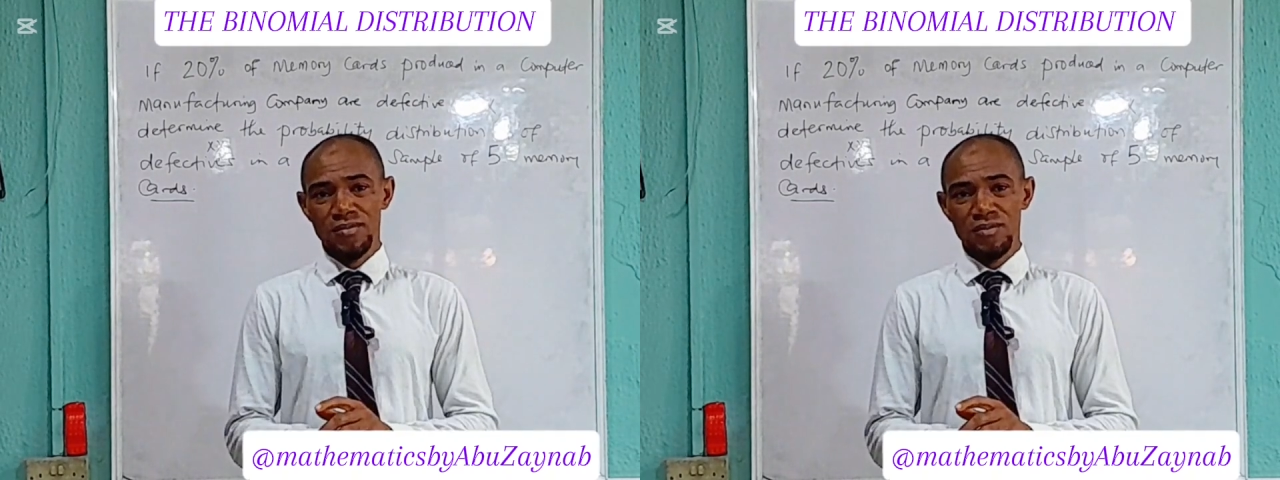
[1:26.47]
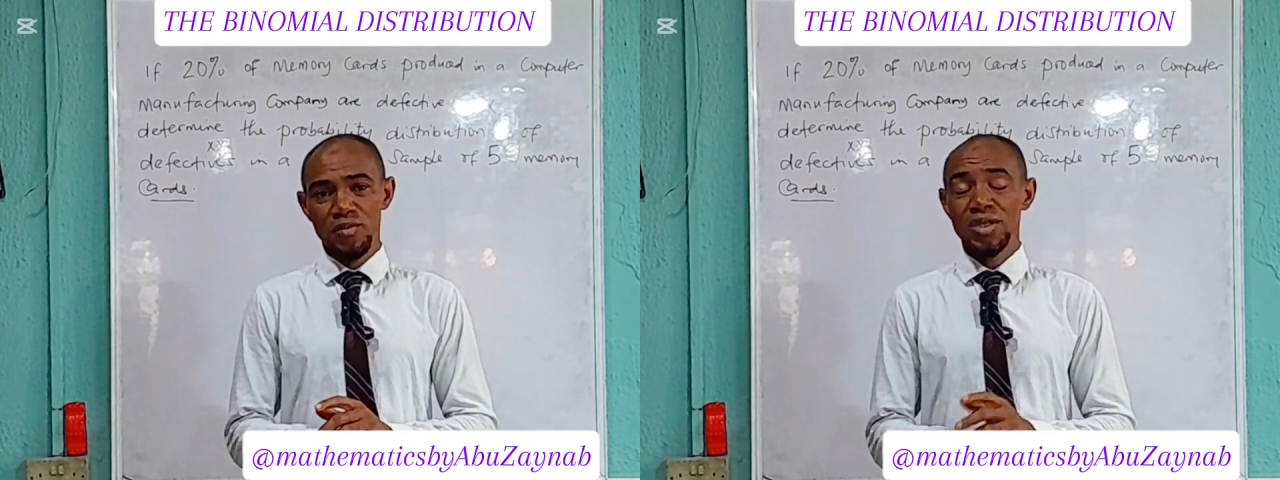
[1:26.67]

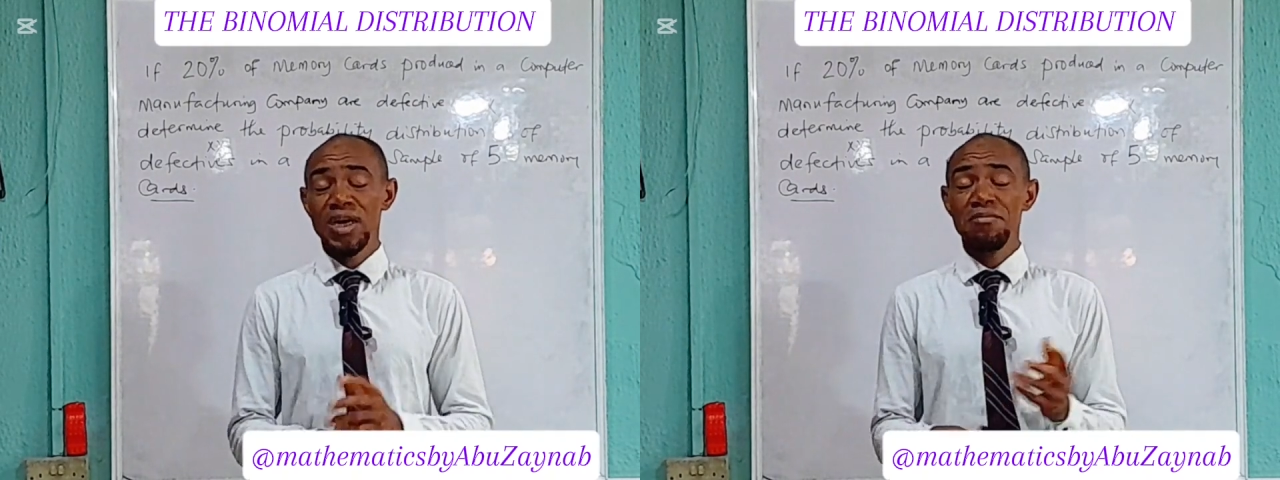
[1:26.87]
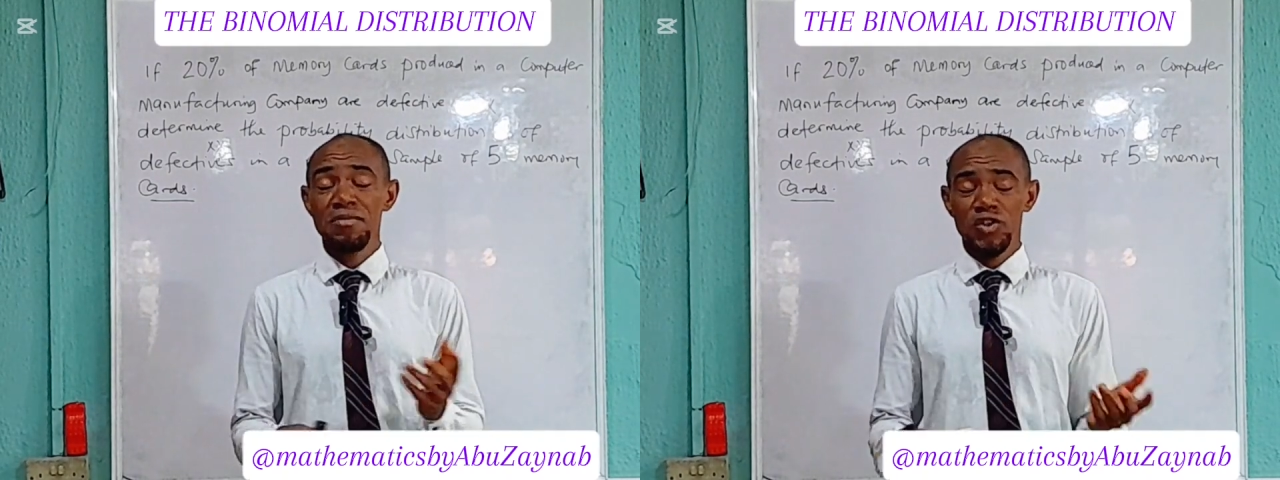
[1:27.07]
which
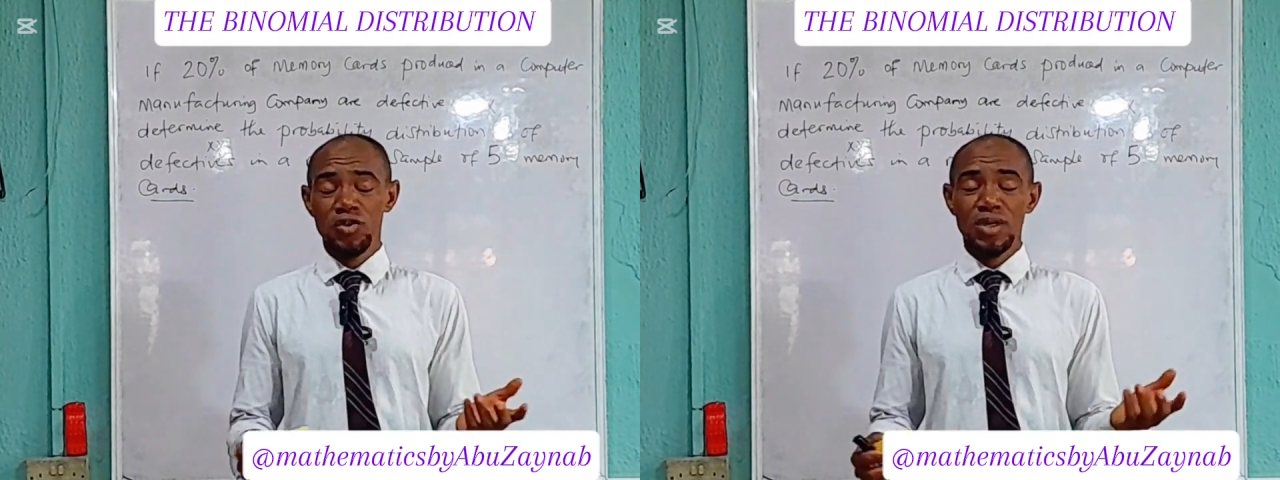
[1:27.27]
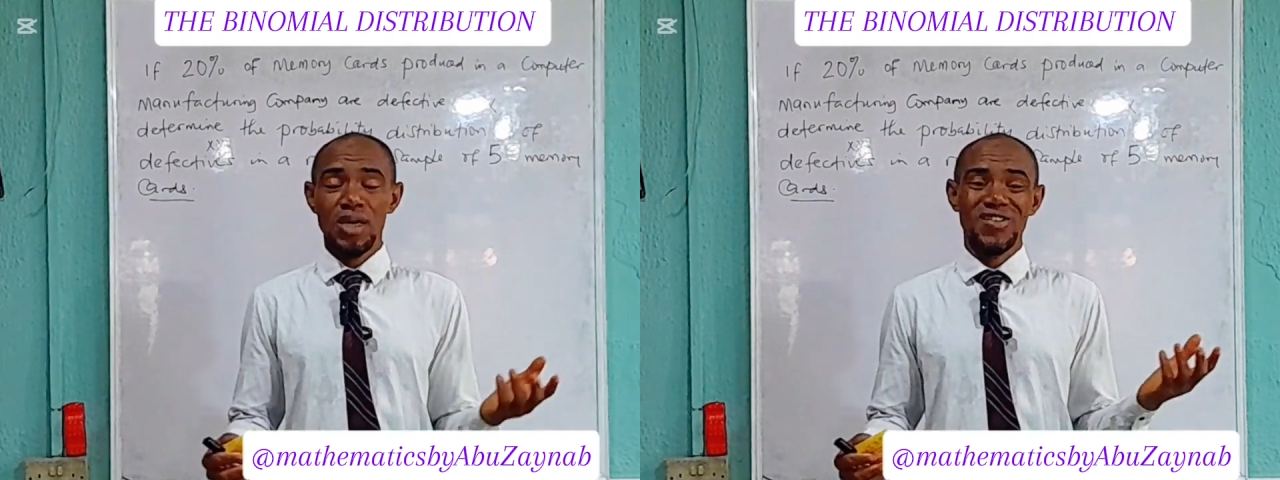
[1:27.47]
I
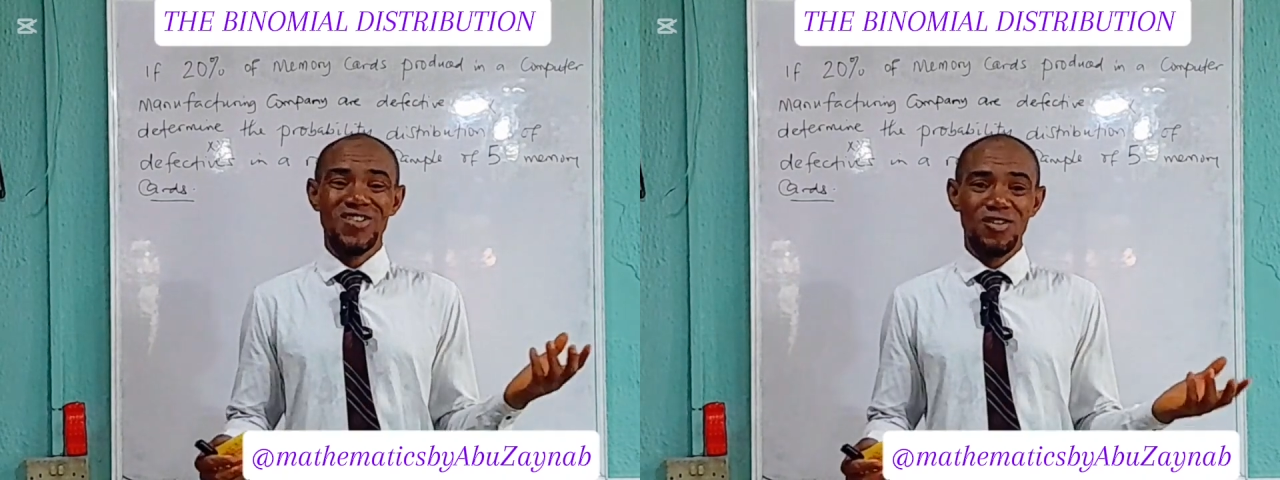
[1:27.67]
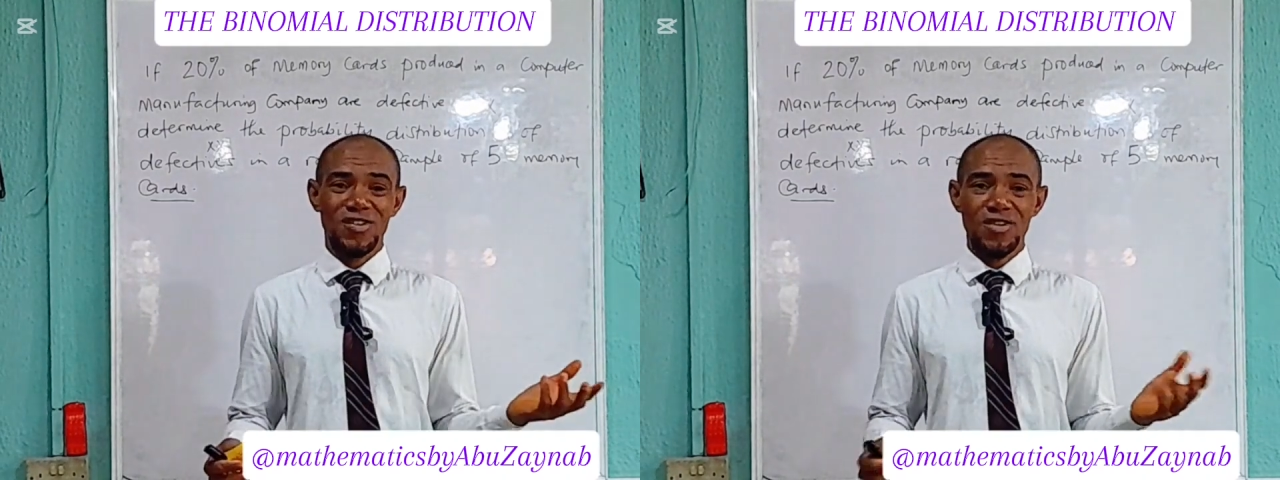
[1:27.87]
mentioned as
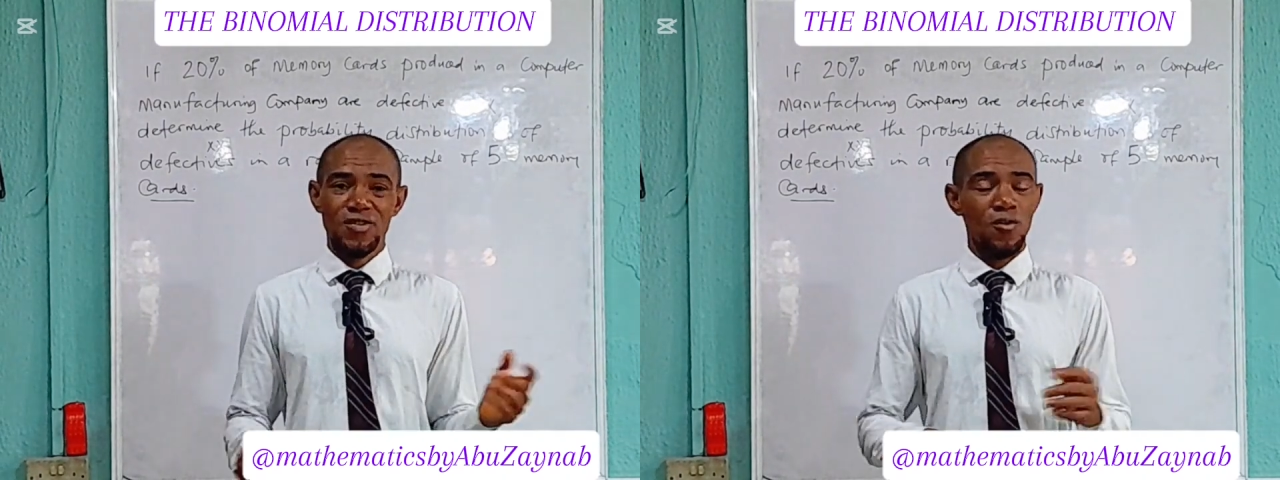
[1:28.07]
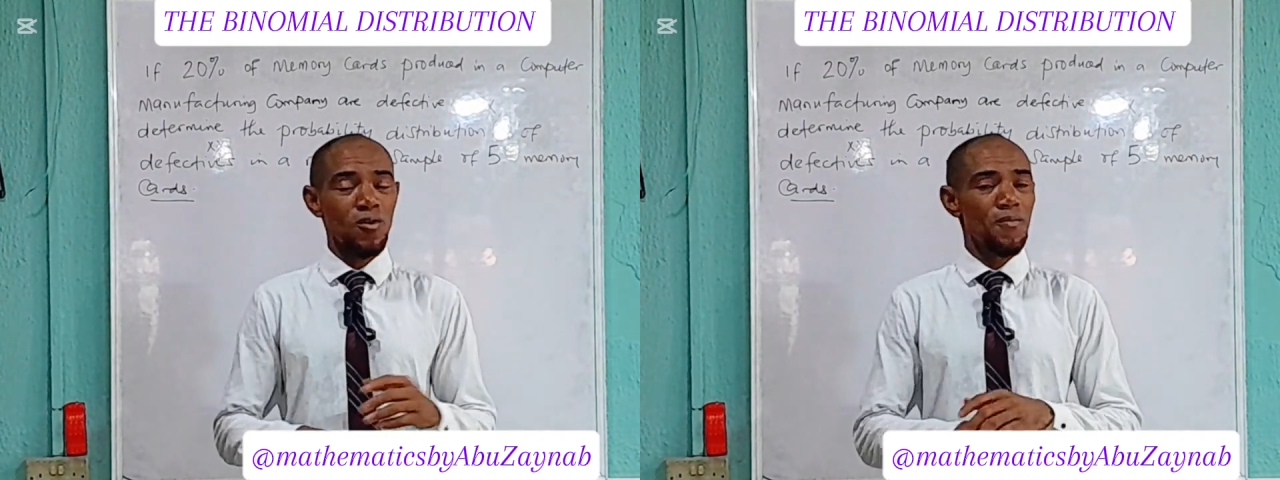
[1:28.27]
success
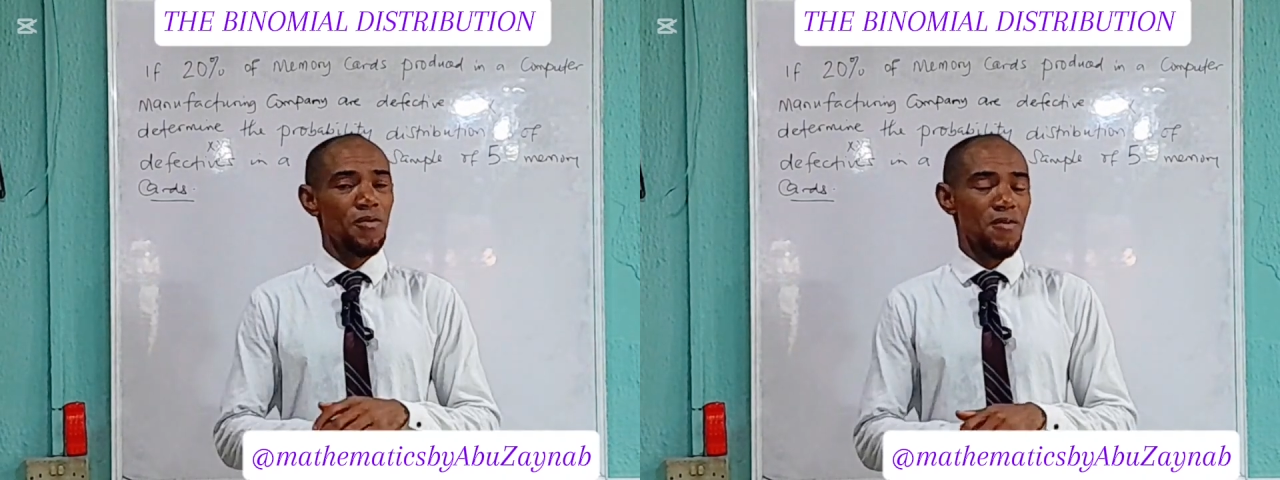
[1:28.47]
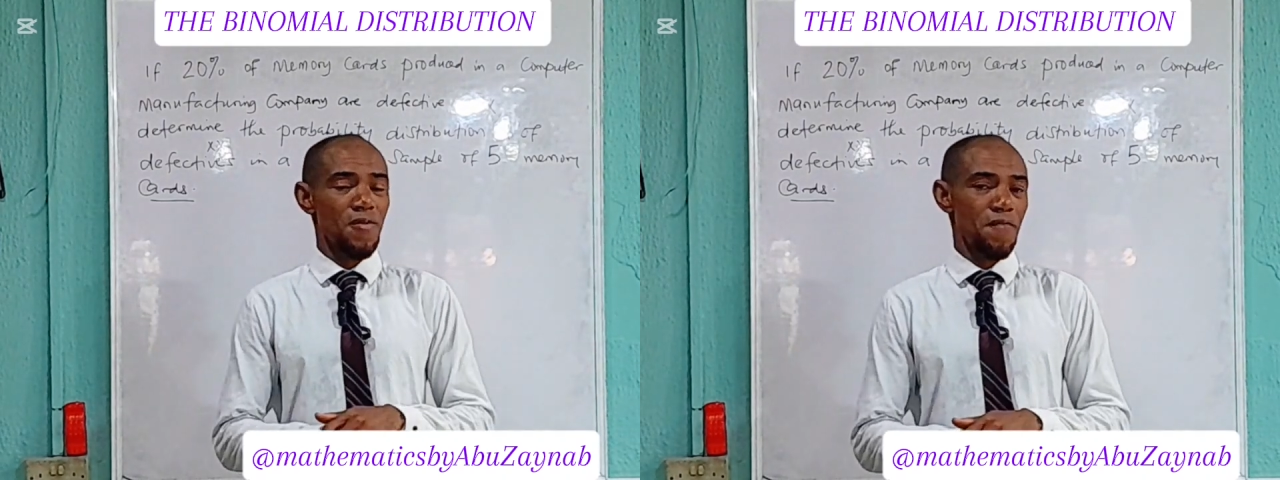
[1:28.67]
or
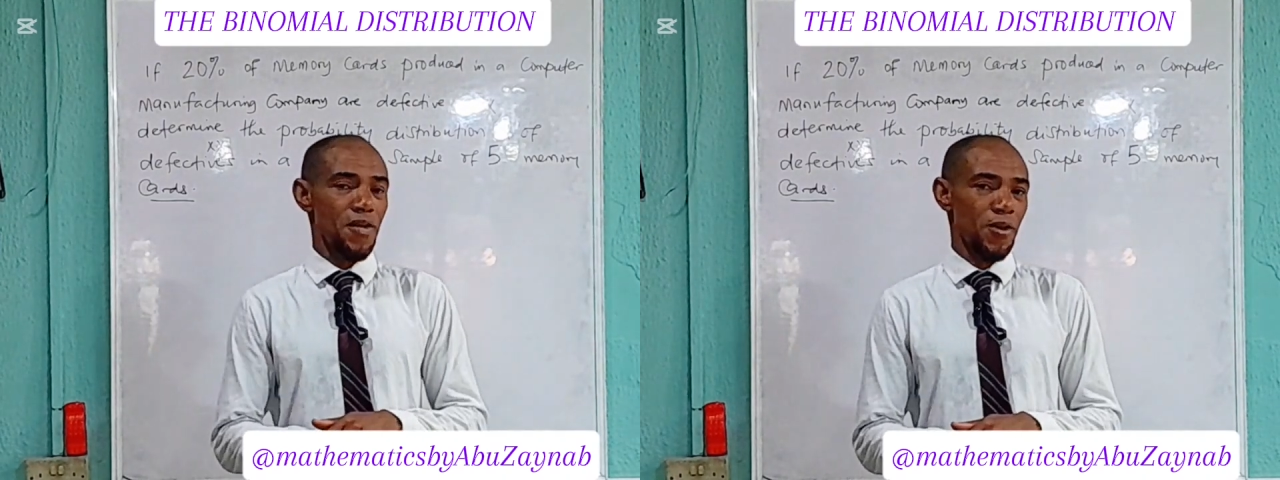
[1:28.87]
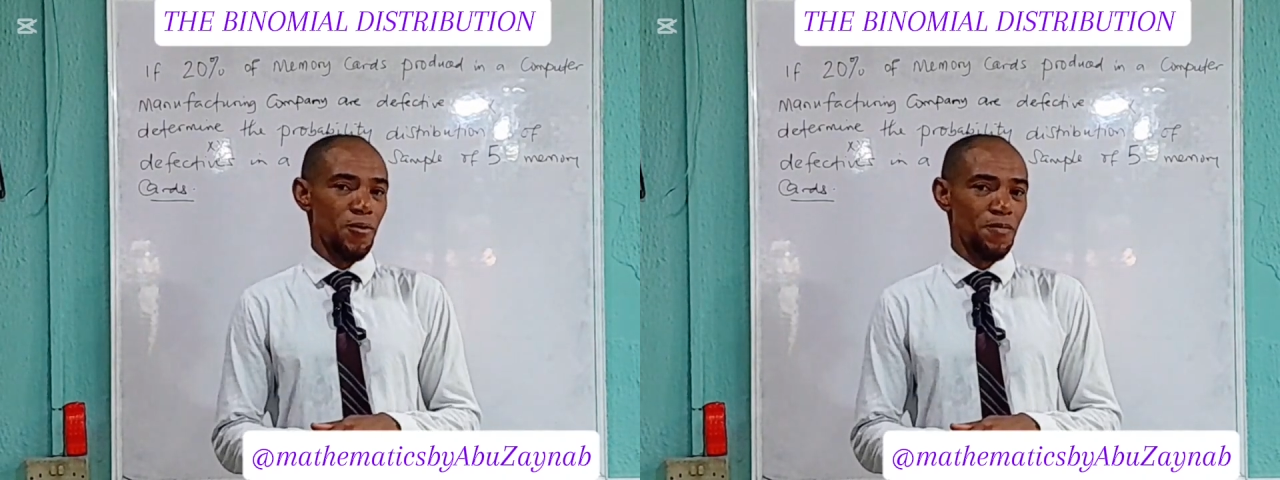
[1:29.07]

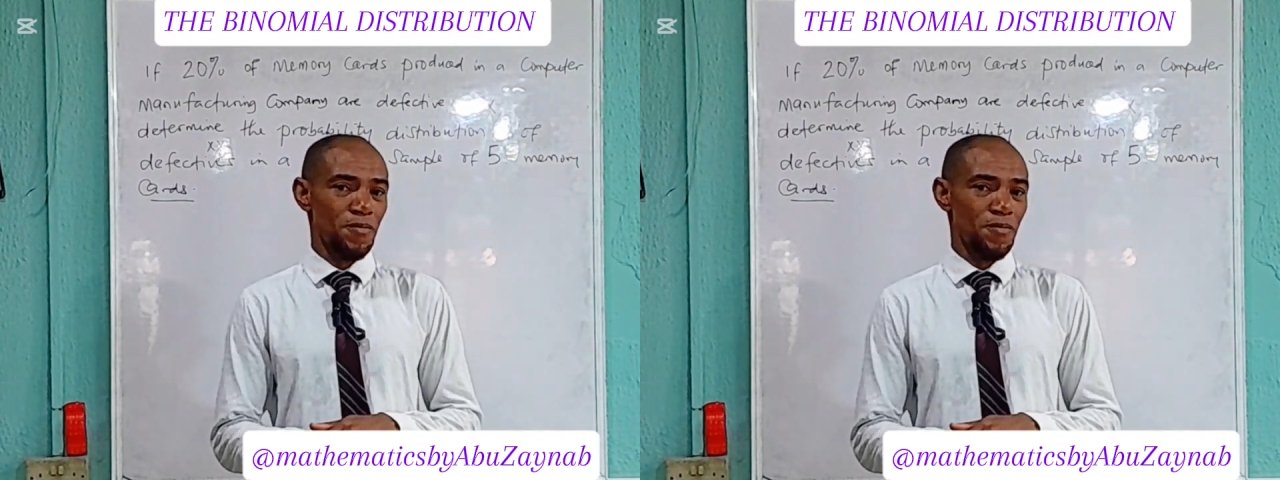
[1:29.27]
failure.